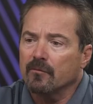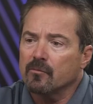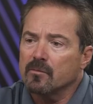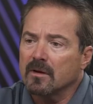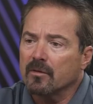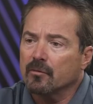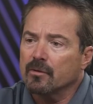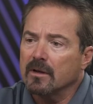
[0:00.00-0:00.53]
from
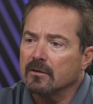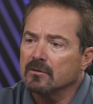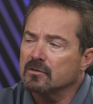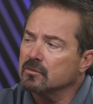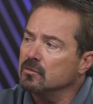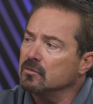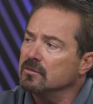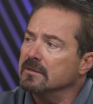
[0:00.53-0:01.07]
about 300
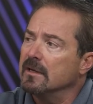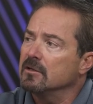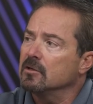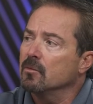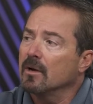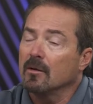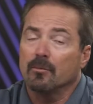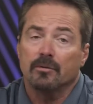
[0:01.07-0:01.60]
schools
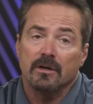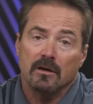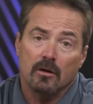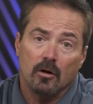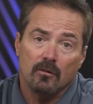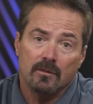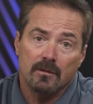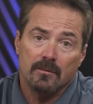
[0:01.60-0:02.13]
nationwide
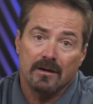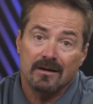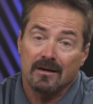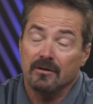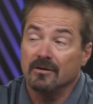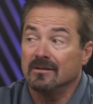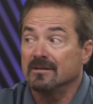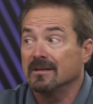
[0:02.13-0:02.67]
pre-COVID, about
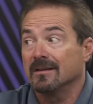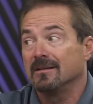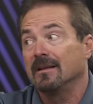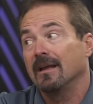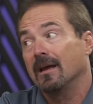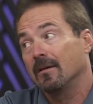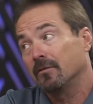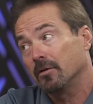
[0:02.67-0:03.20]
160
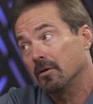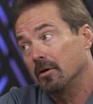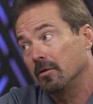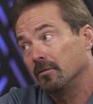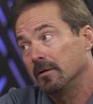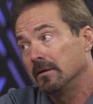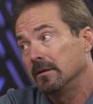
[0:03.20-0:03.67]
after COVID.